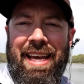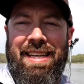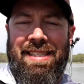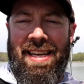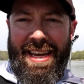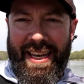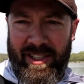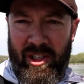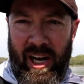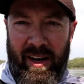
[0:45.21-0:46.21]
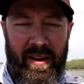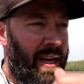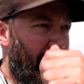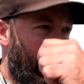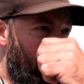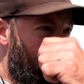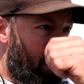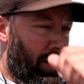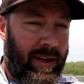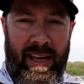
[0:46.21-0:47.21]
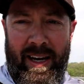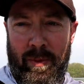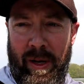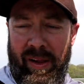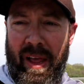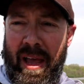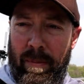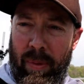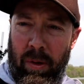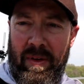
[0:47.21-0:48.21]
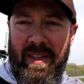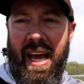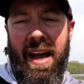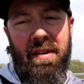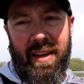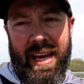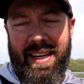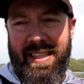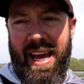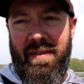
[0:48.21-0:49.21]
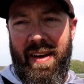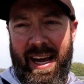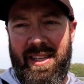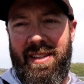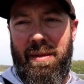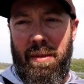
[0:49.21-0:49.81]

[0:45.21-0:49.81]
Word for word: is his channel, and you should look at that as well. Both these guys have excellent